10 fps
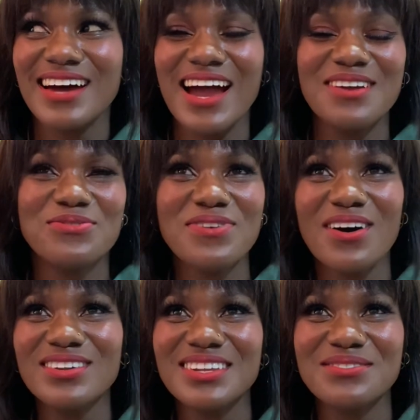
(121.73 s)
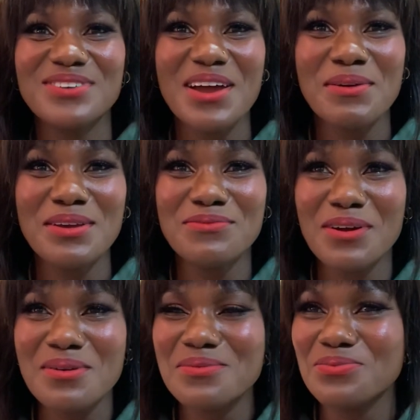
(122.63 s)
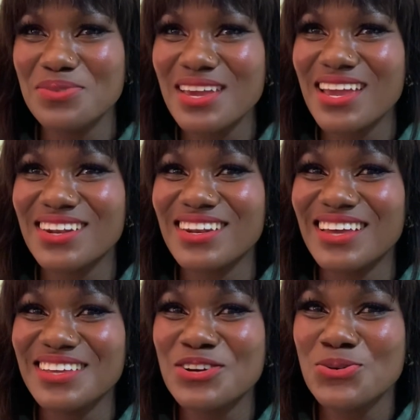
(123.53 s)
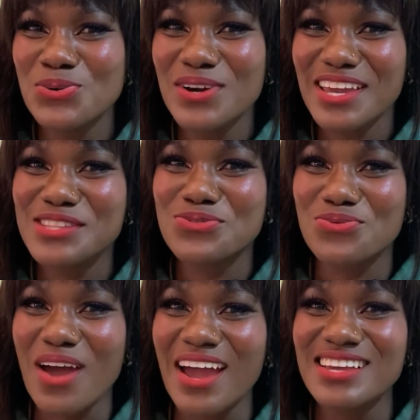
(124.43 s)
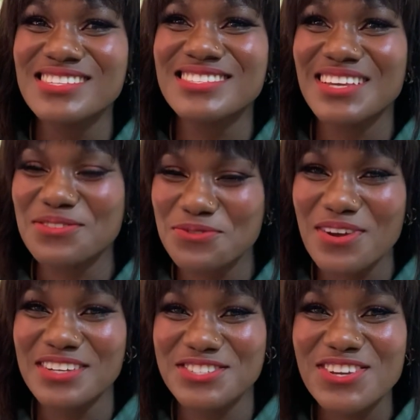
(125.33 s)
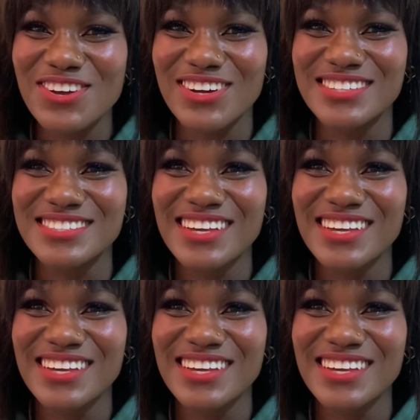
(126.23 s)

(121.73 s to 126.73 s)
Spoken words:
I found it very, very weird. Like, who eats rice and fresh yogurt?